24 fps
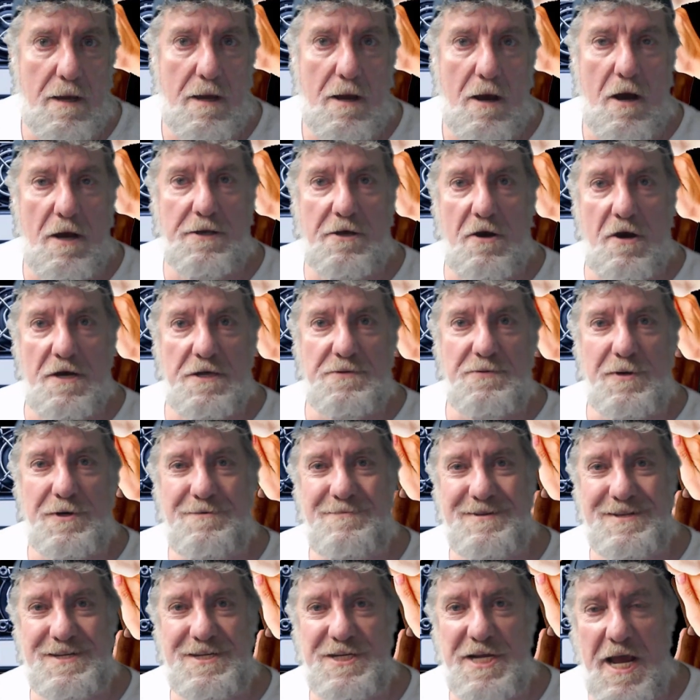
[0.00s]
Hi guys, welcome
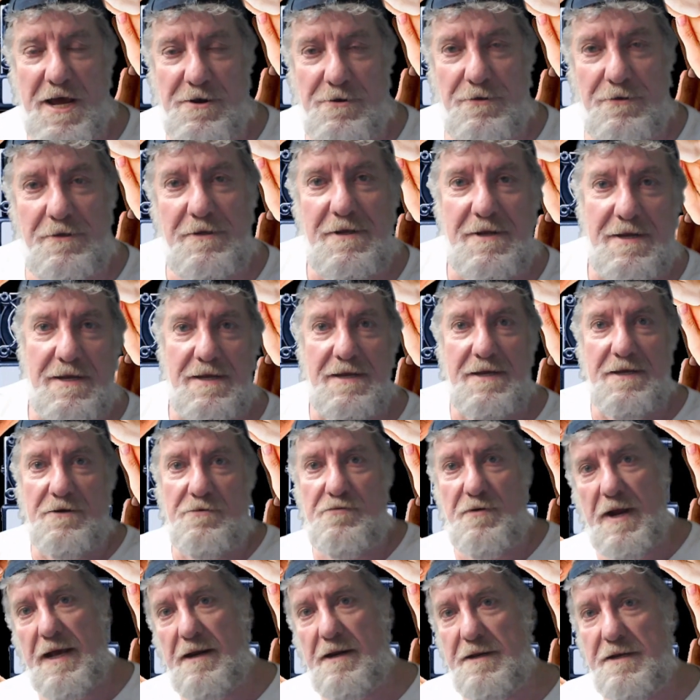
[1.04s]
to the channel.
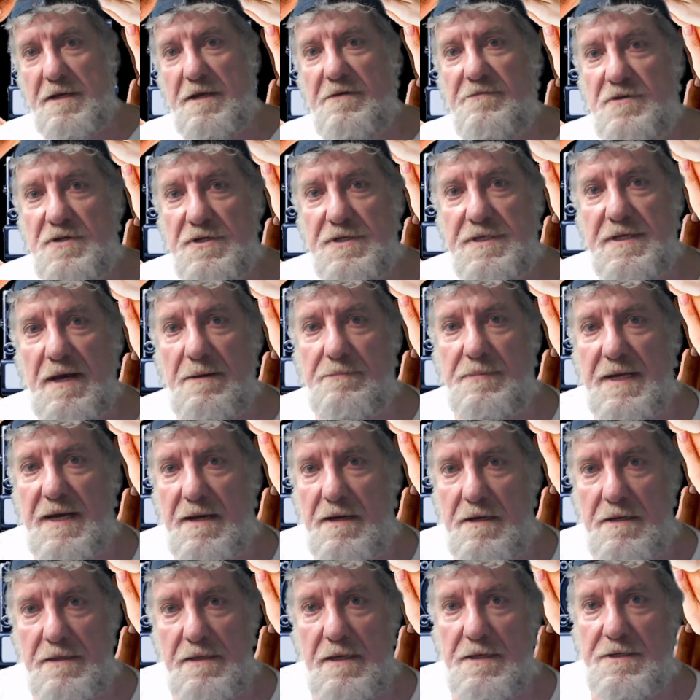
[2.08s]
Creality have just
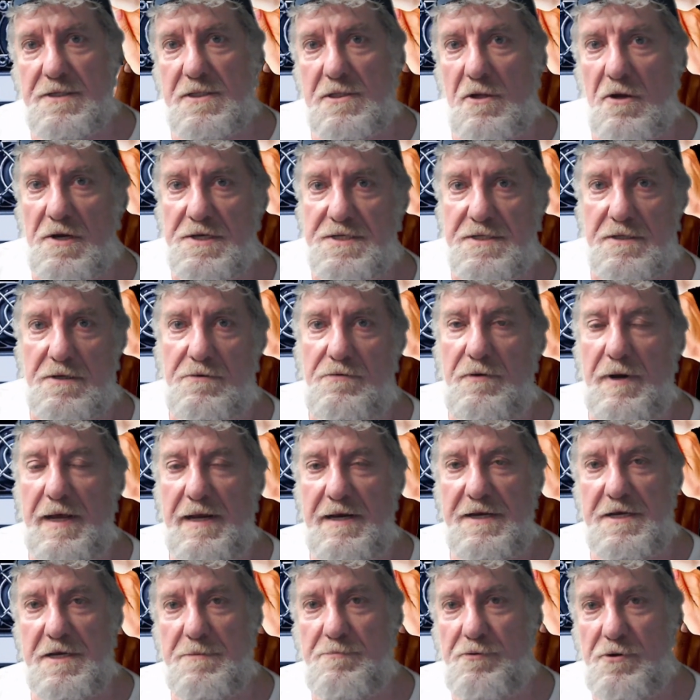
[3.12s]
updated their slicer
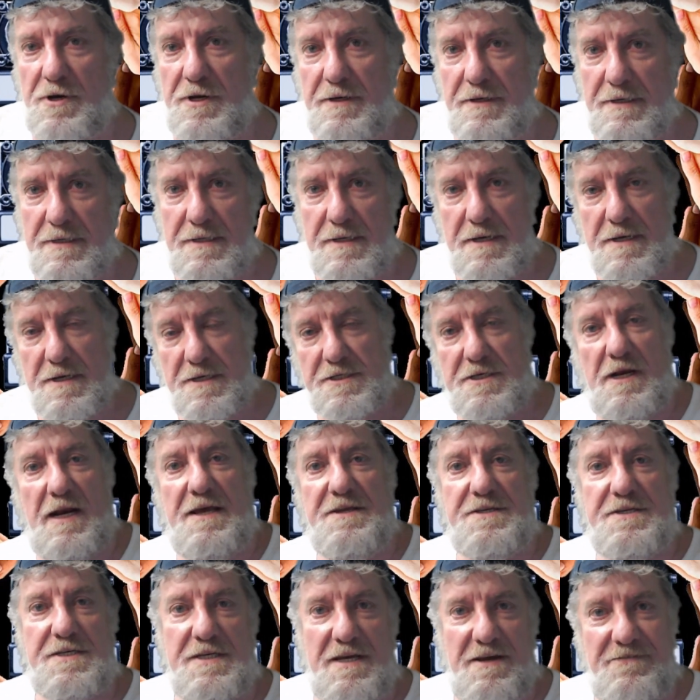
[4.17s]
Creality Print, so
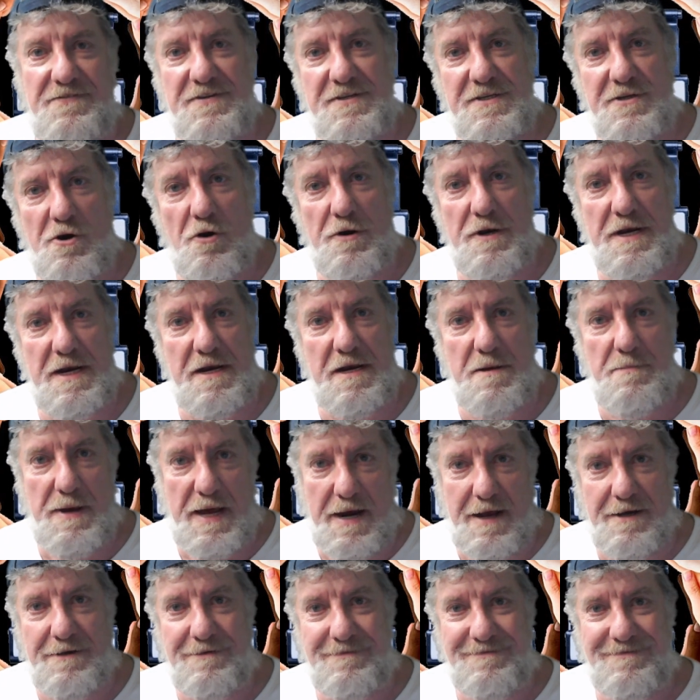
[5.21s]
let's see if it's gotten any better.